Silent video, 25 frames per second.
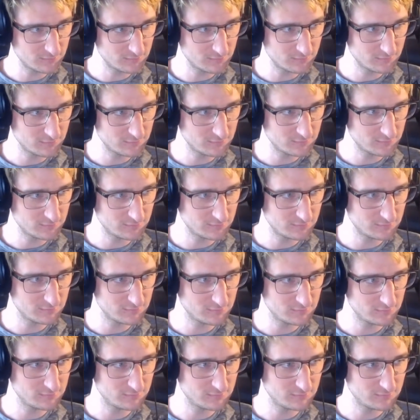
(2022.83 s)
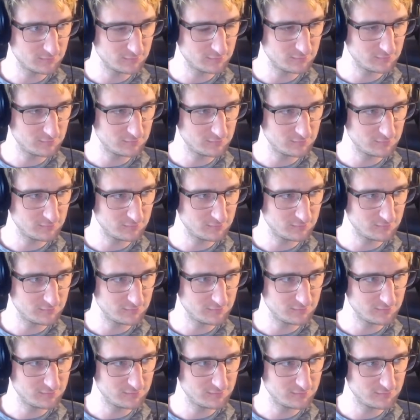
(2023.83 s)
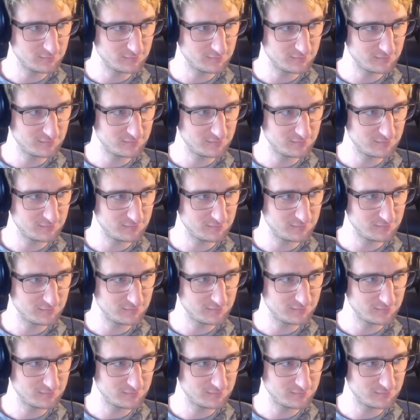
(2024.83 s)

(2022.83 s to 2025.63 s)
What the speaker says: (silence)